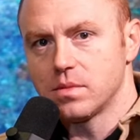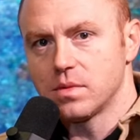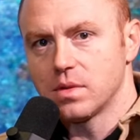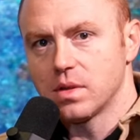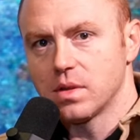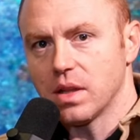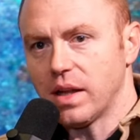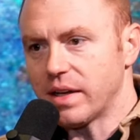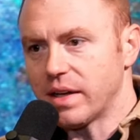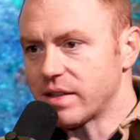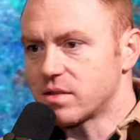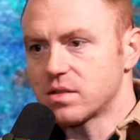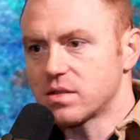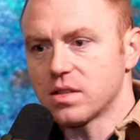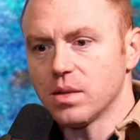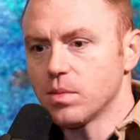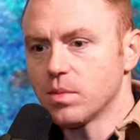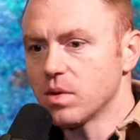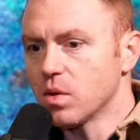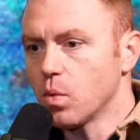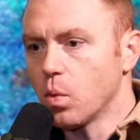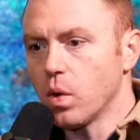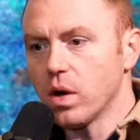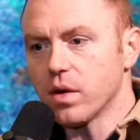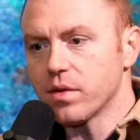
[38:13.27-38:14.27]
Like some of
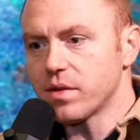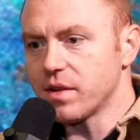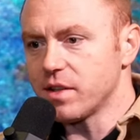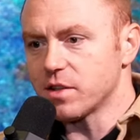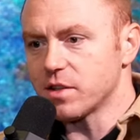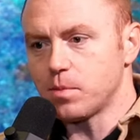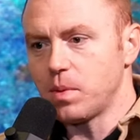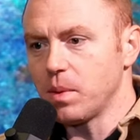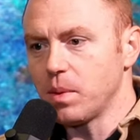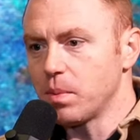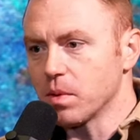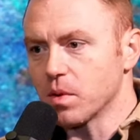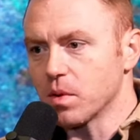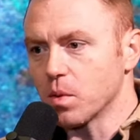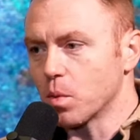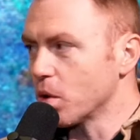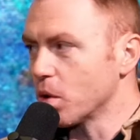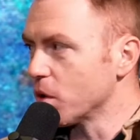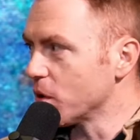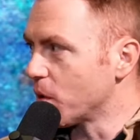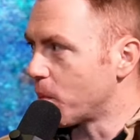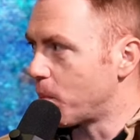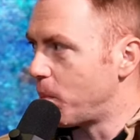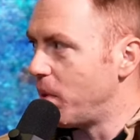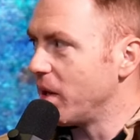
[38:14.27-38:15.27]
the wealthiest people in the
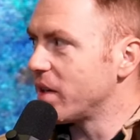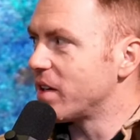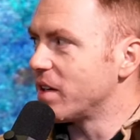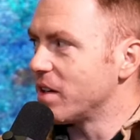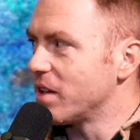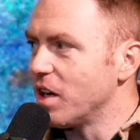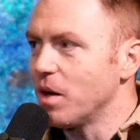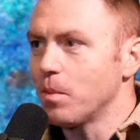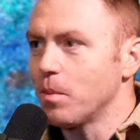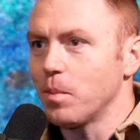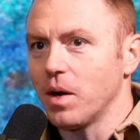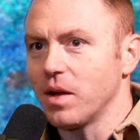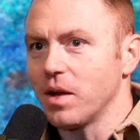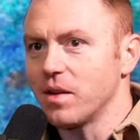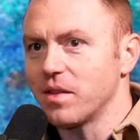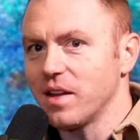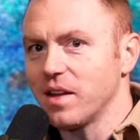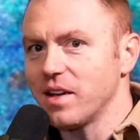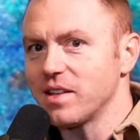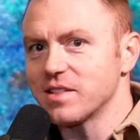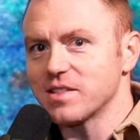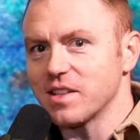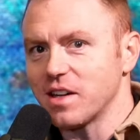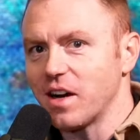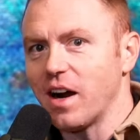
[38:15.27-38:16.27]
world are picking up on
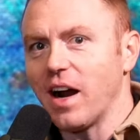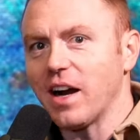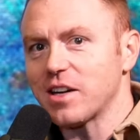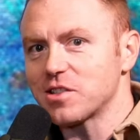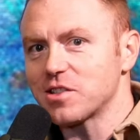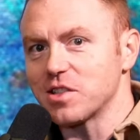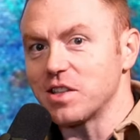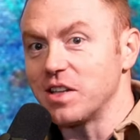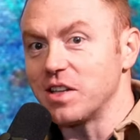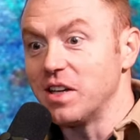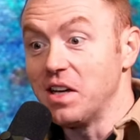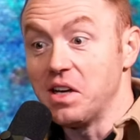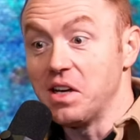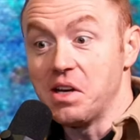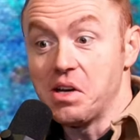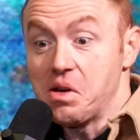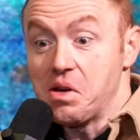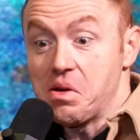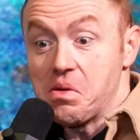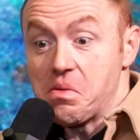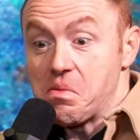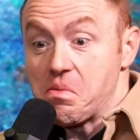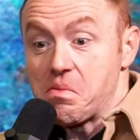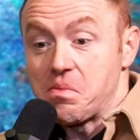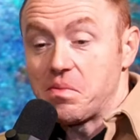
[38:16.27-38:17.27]
things that are actually
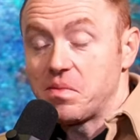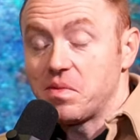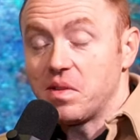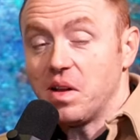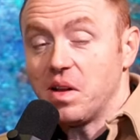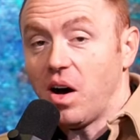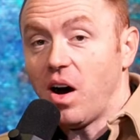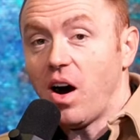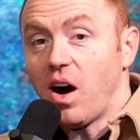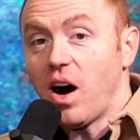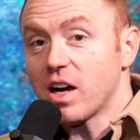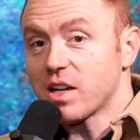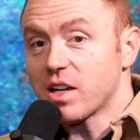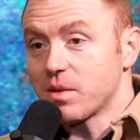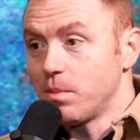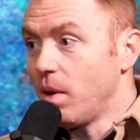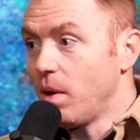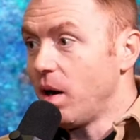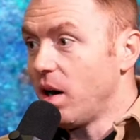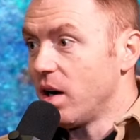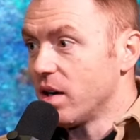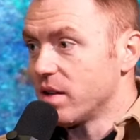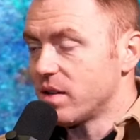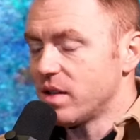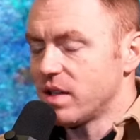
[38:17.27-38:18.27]
the
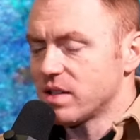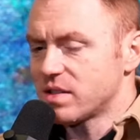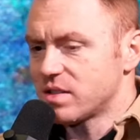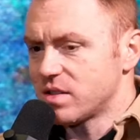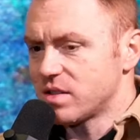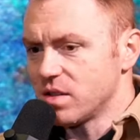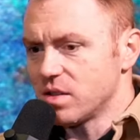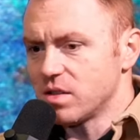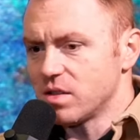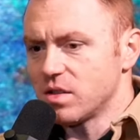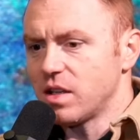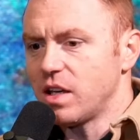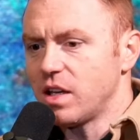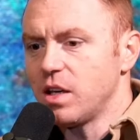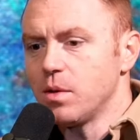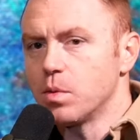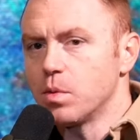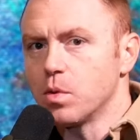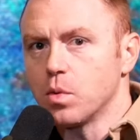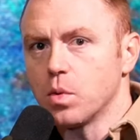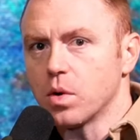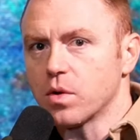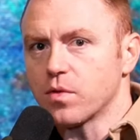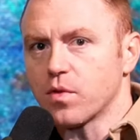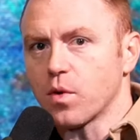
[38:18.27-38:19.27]
hakmah, that's the
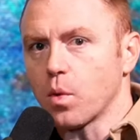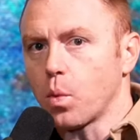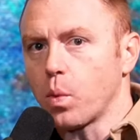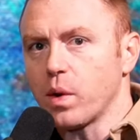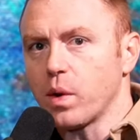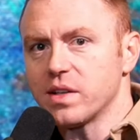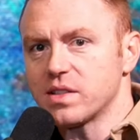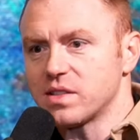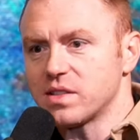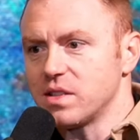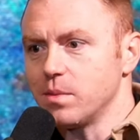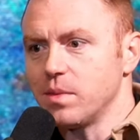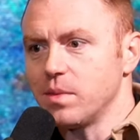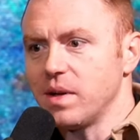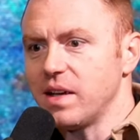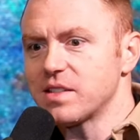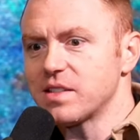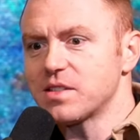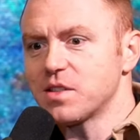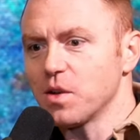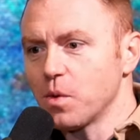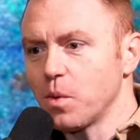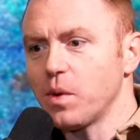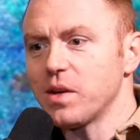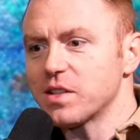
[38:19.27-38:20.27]
Hebrew word for wisdom.
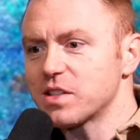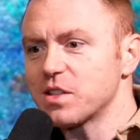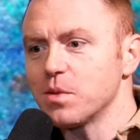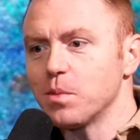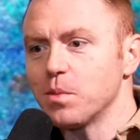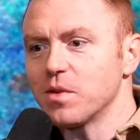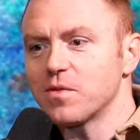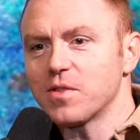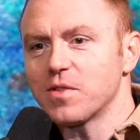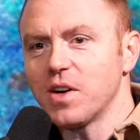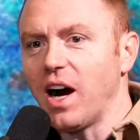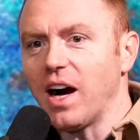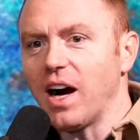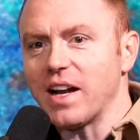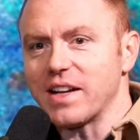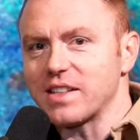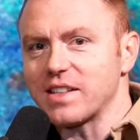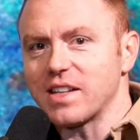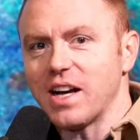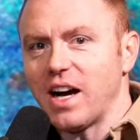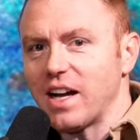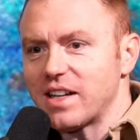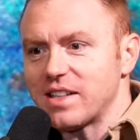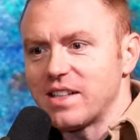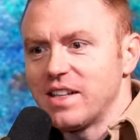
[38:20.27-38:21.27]
It's the wisdom of God.
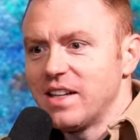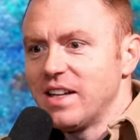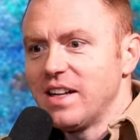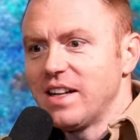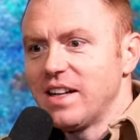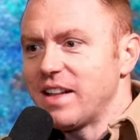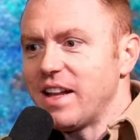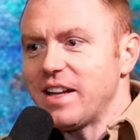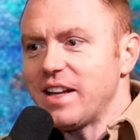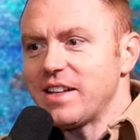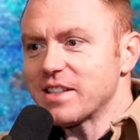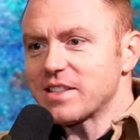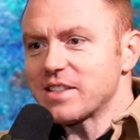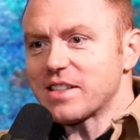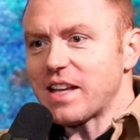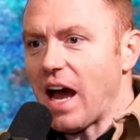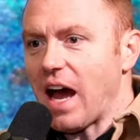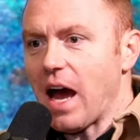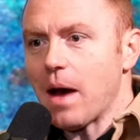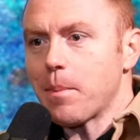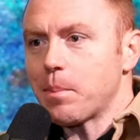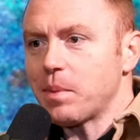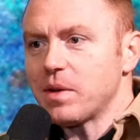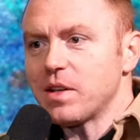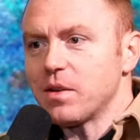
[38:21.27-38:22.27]
God, they just
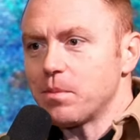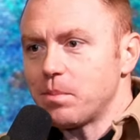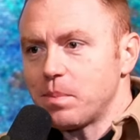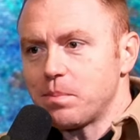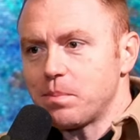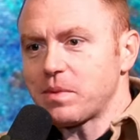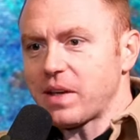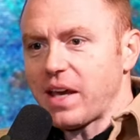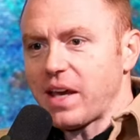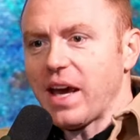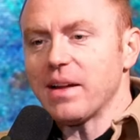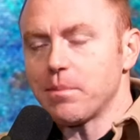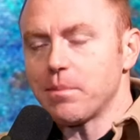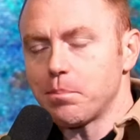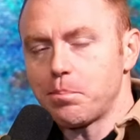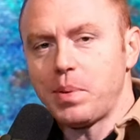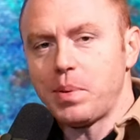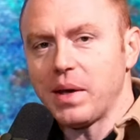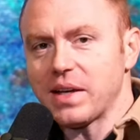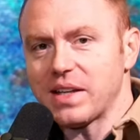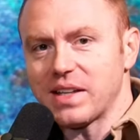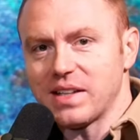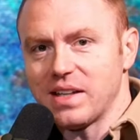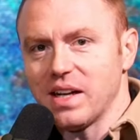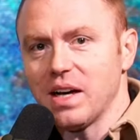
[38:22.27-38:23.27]
happen to
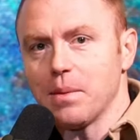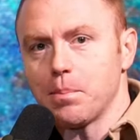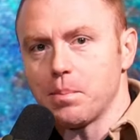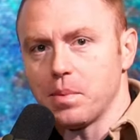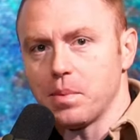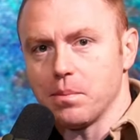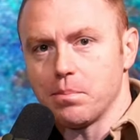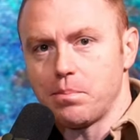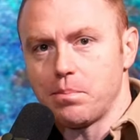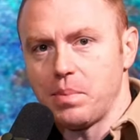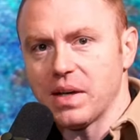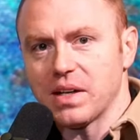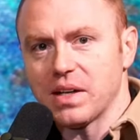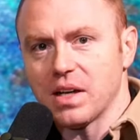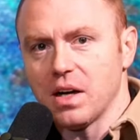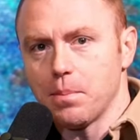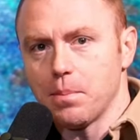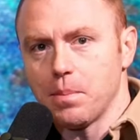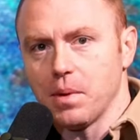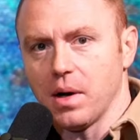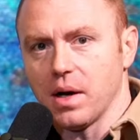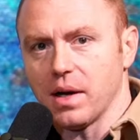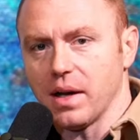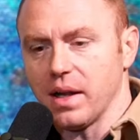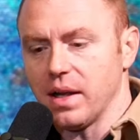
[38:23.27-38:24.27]
pick it up, pick
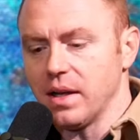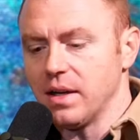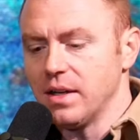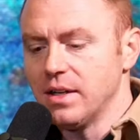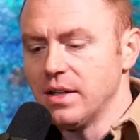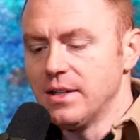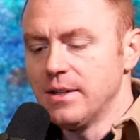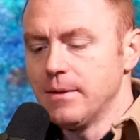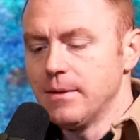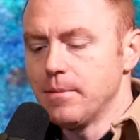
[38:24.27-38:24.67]
up on it.